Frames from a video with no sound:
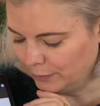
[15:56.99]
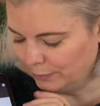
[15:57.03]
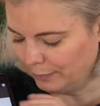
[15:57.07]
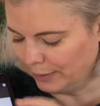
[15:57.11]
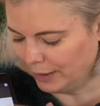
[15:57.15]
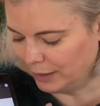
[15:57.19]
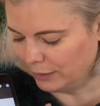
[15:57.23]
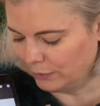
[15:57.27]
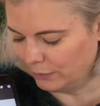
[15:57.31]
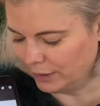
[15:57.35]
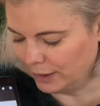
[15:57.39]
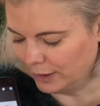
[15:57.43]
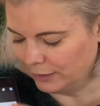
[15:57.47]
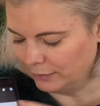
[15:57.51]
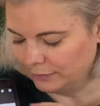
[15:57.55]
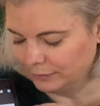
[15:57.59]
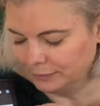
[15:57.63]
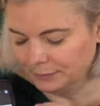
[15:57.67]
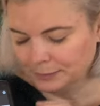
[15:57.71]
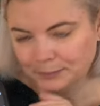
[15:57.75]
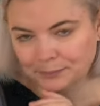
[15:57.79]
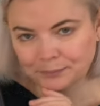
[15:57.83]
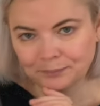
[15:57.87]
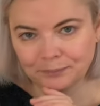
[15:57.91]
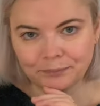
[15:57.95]

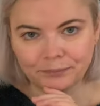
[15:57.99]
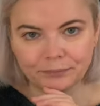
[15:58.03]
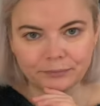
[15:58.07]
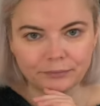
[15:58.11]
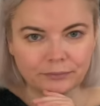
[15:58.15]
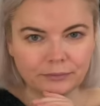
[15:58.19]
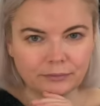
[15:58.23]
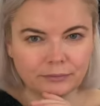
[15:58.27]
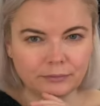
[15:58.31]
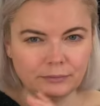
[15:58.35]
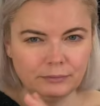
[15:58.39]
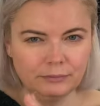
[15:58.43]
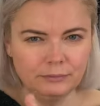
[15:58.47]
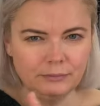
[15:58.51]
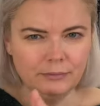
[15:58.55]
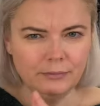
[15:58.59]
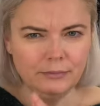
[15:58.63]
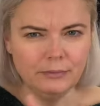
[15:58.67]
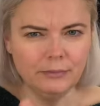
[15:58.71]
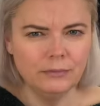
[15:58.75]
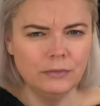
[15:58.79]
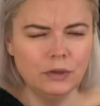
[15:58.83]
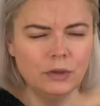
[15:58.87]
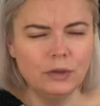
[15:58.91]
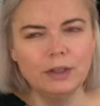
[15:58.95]
background
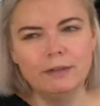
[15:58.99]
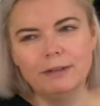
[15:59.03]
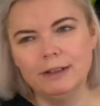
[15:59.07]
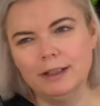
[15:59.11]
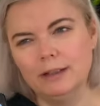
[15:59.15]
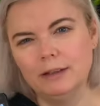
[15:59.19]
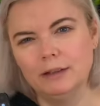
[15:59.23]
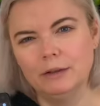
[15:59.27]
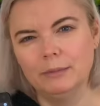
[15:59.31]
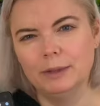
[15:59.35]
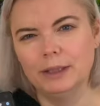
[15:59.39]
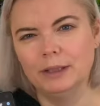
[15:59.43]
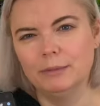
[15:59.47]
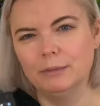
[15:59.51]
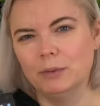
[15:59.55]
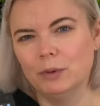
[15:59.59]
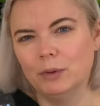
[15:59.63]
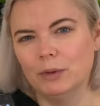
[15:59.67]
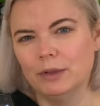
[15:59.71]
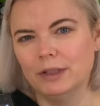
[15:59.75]
to give it a little bit more